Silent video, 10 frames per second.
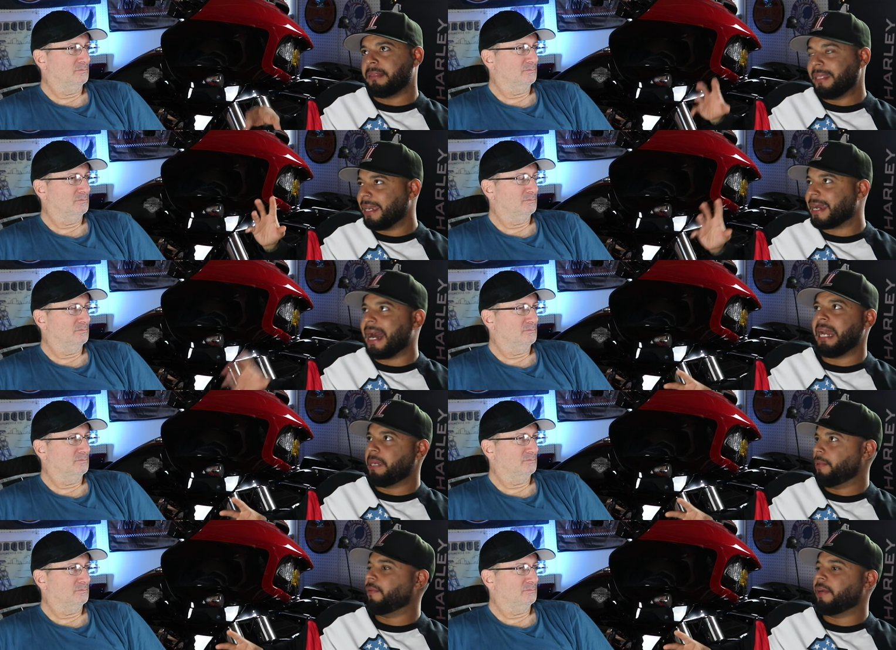Speaker 1: the
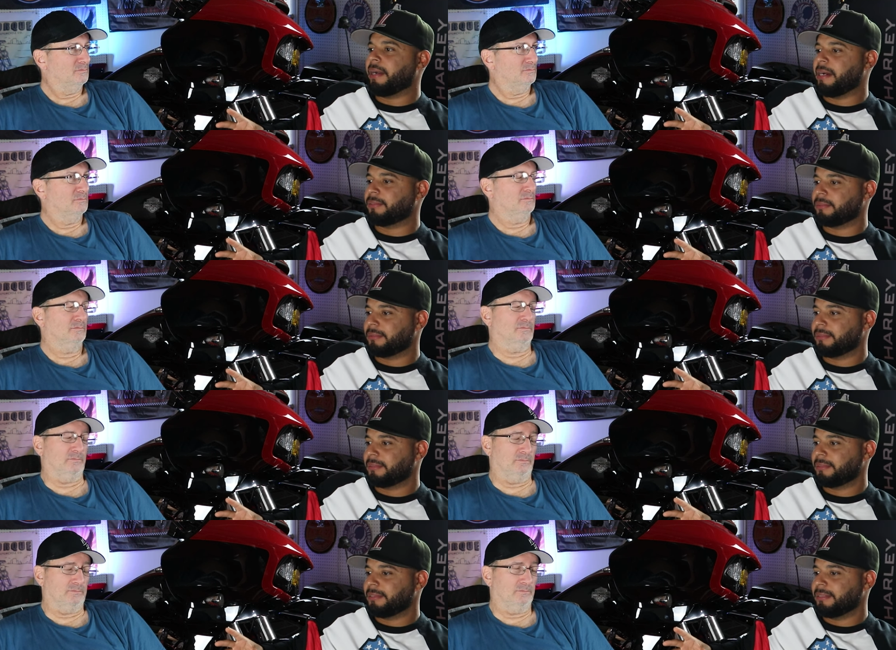economy right now.
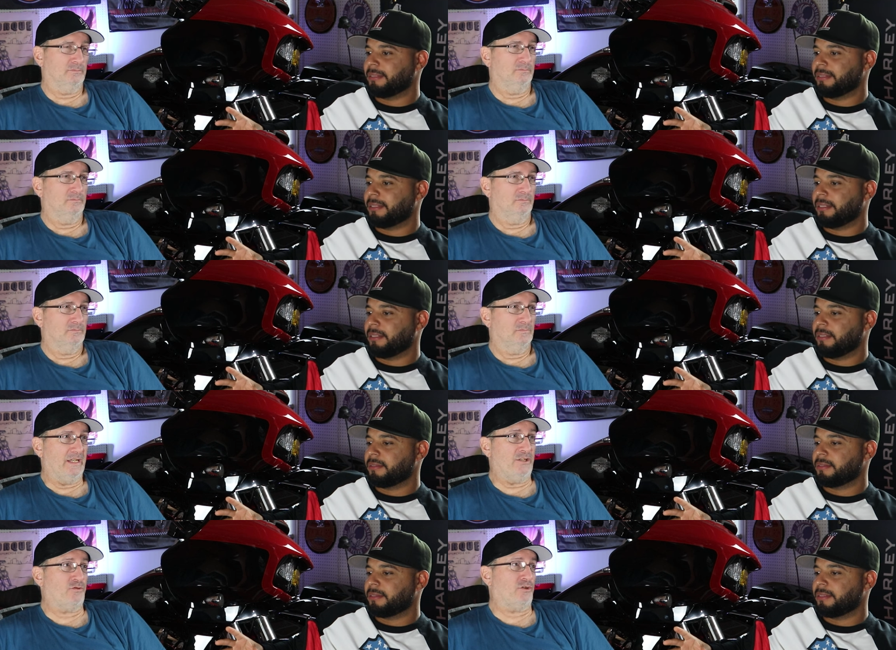Mm.
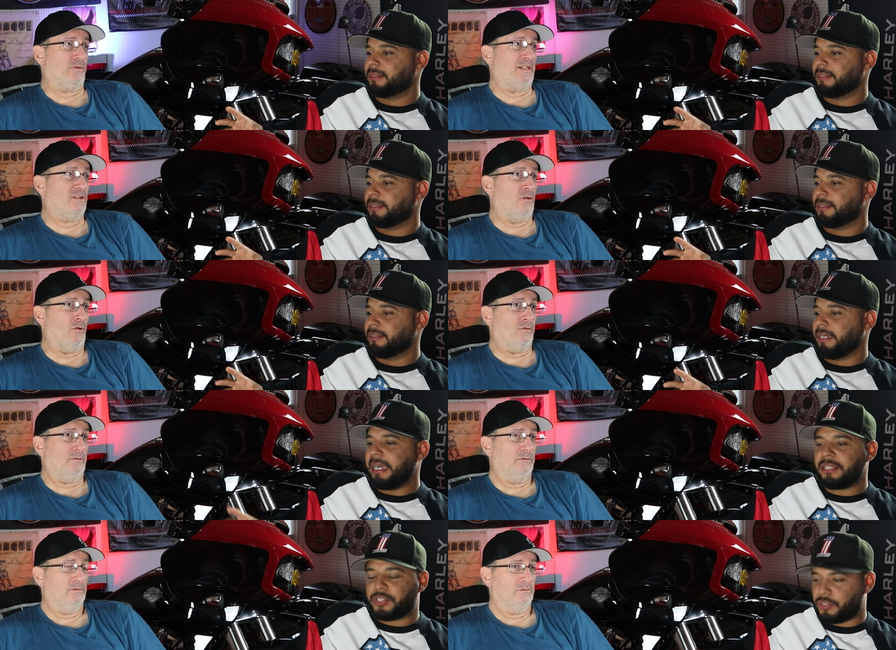Interest rates
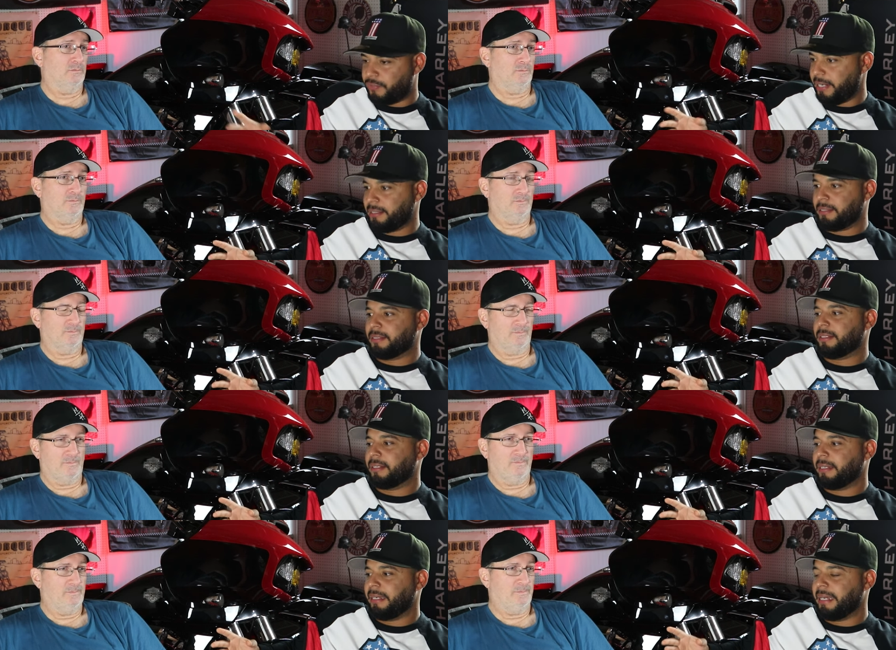alone. Interest rates.
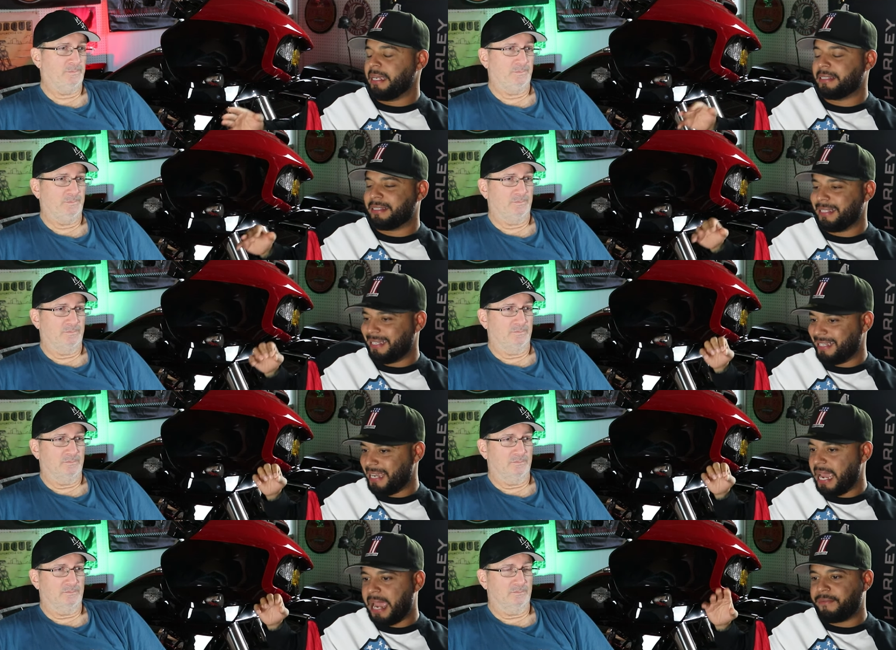It's
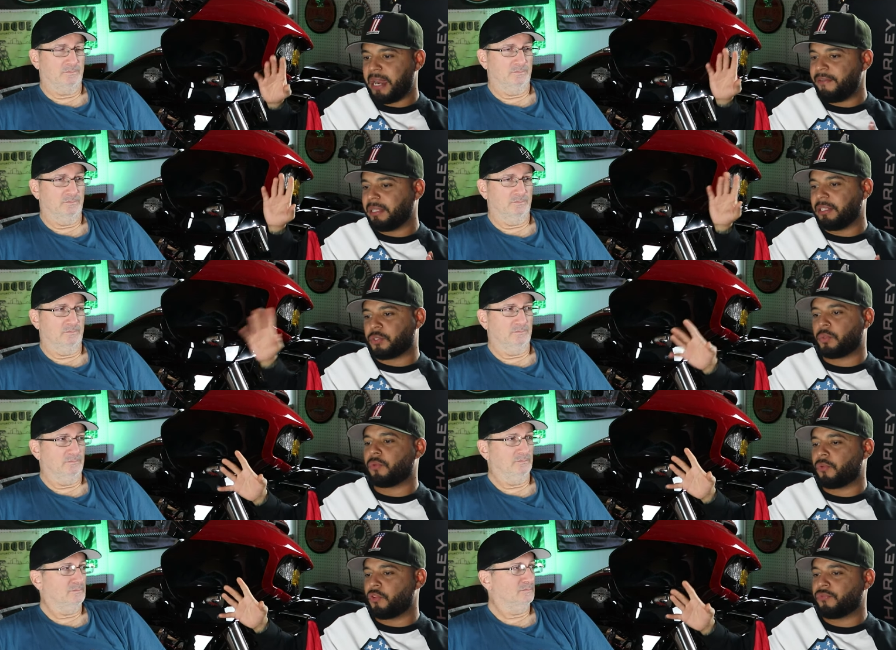everything's
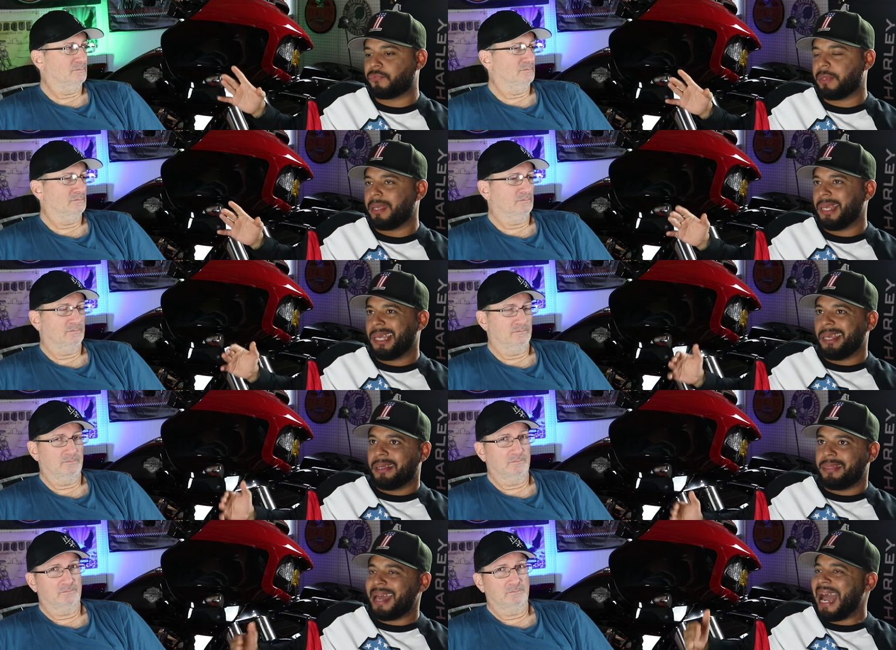through the roof.
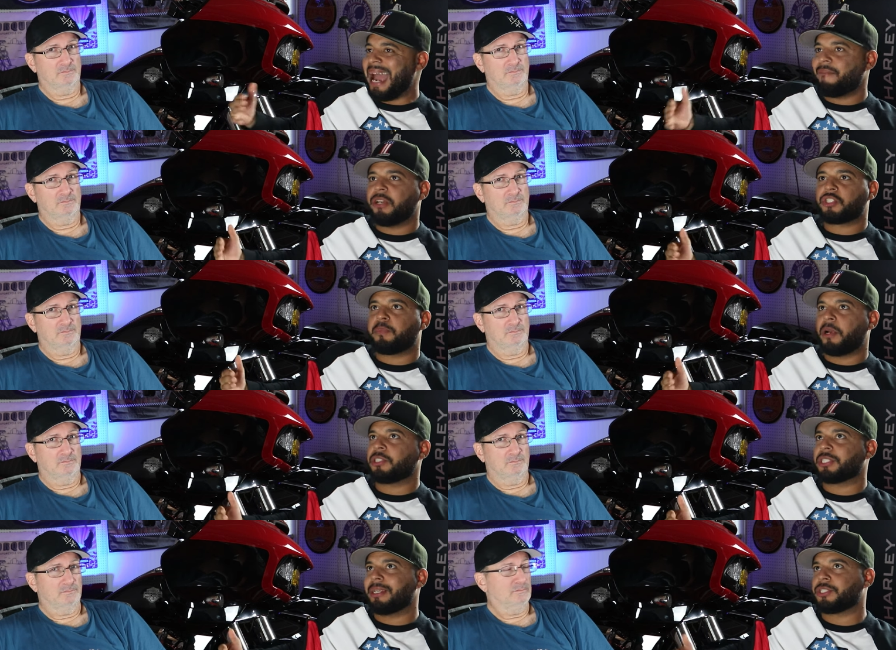The average
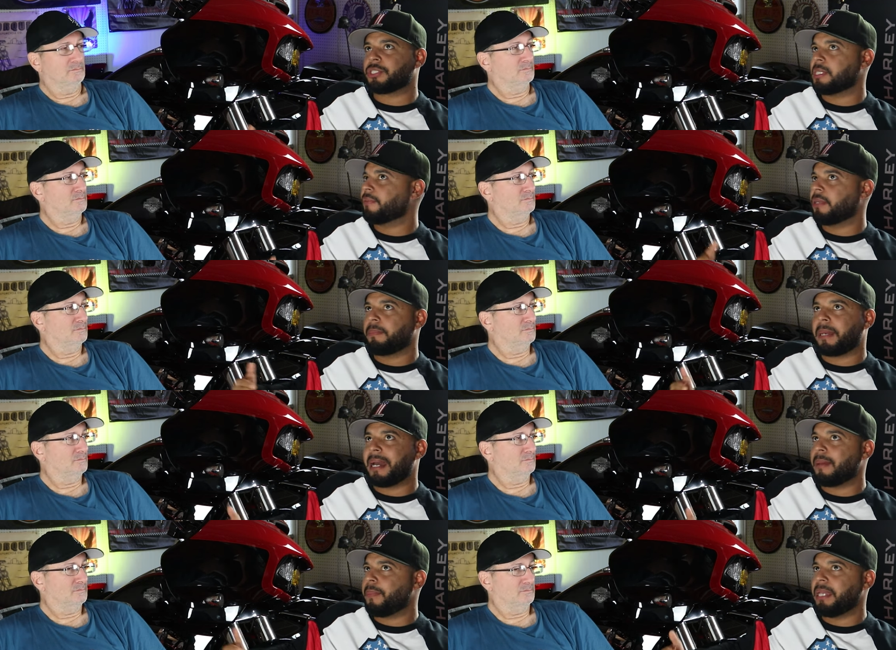person is just living
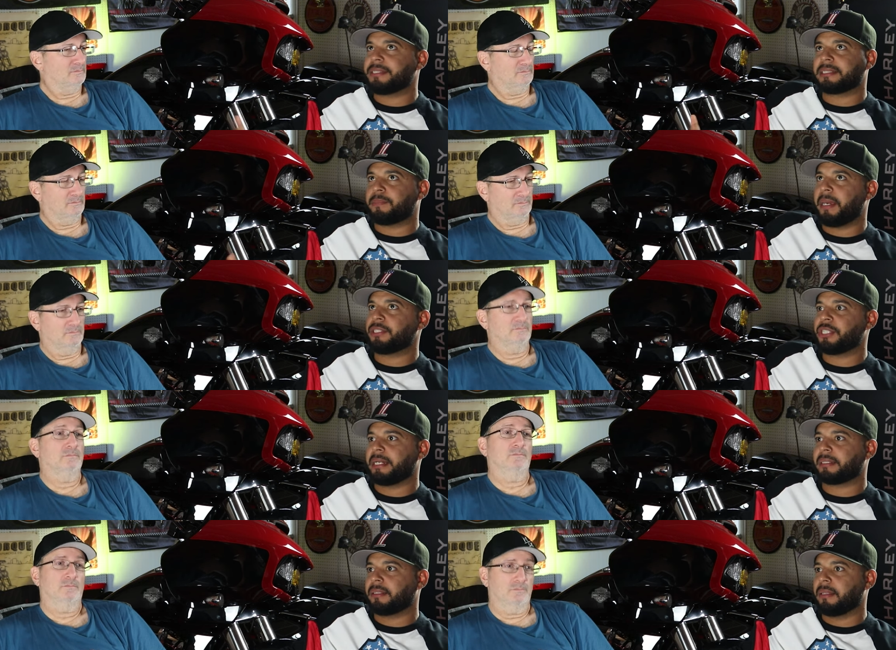kind of paycheck to
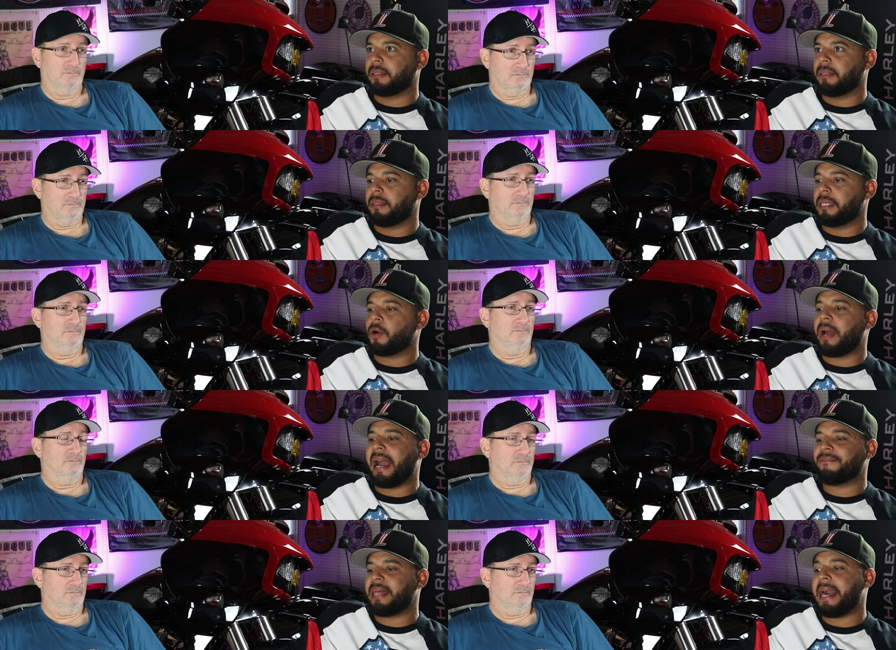paycheck. They
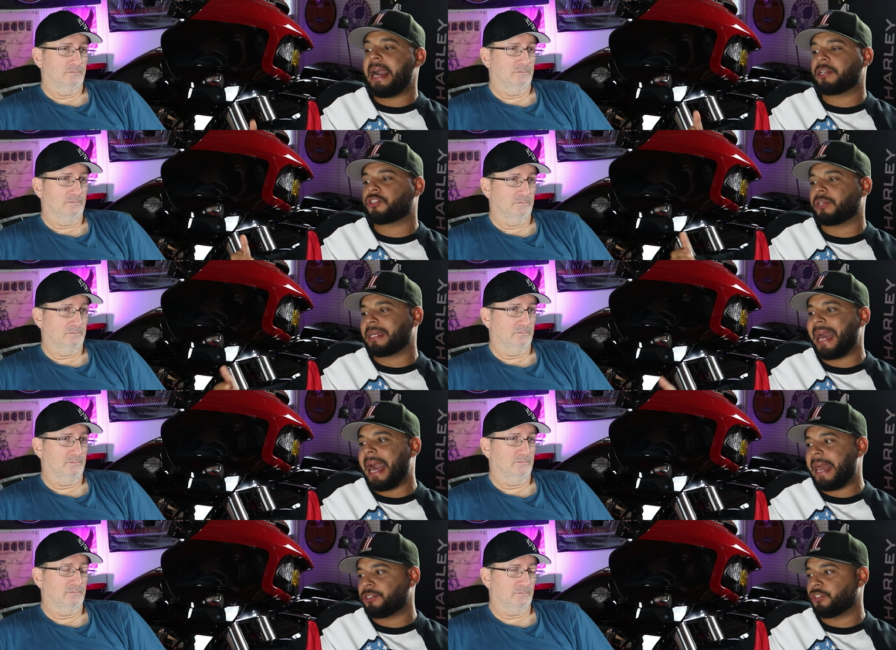don't have that extra
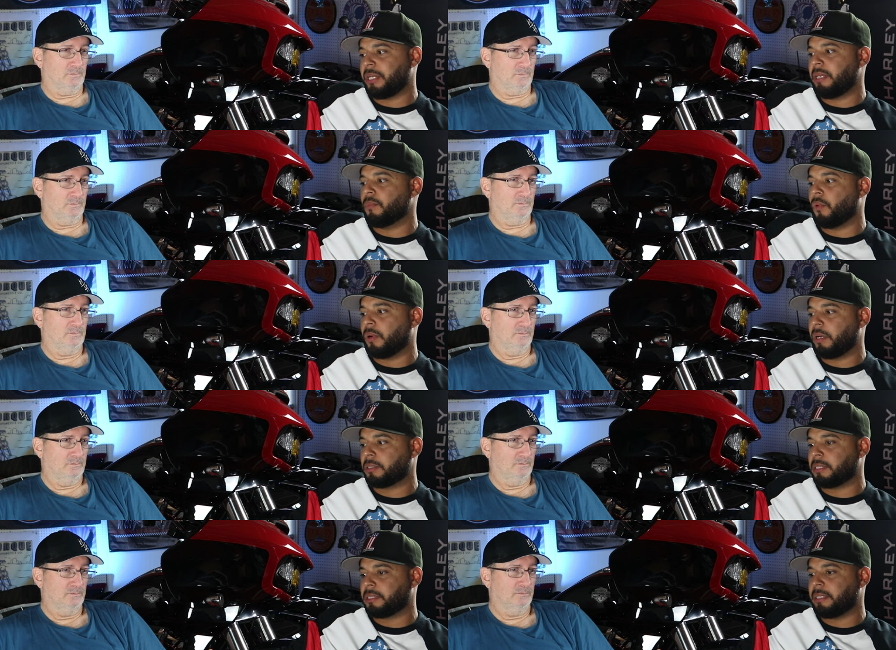cash mm-hmm.
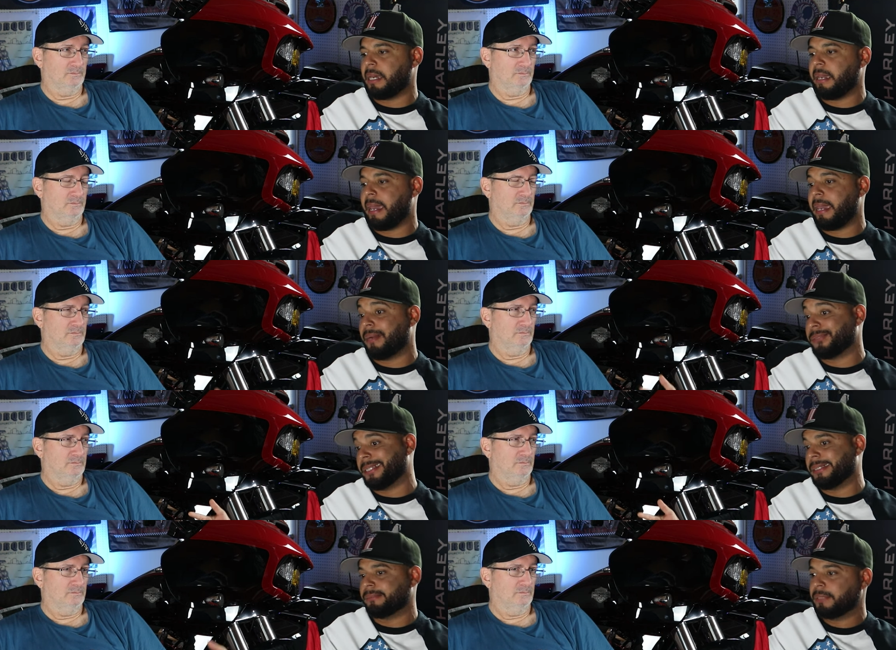anymore to say, "Hey,
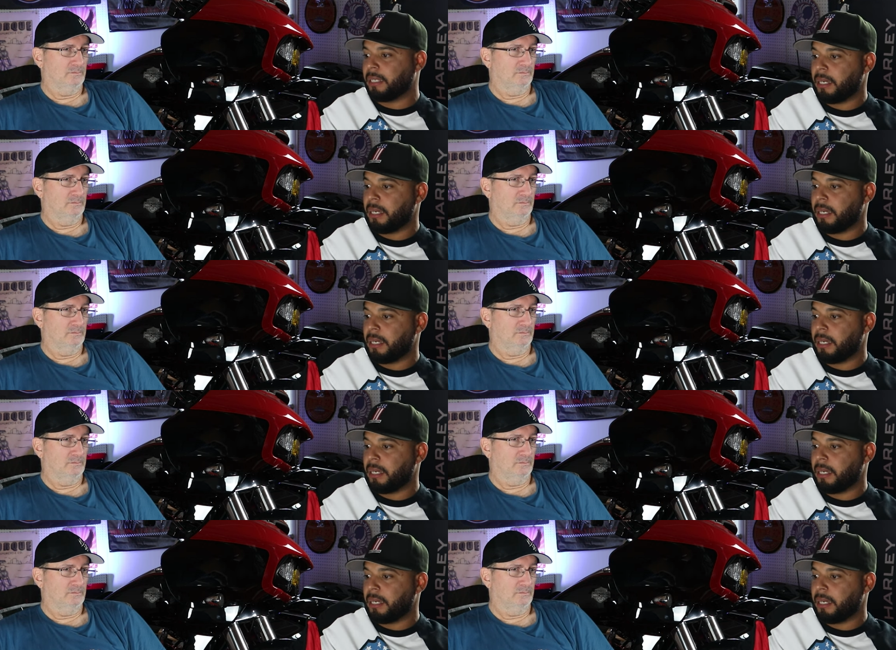I'm gonna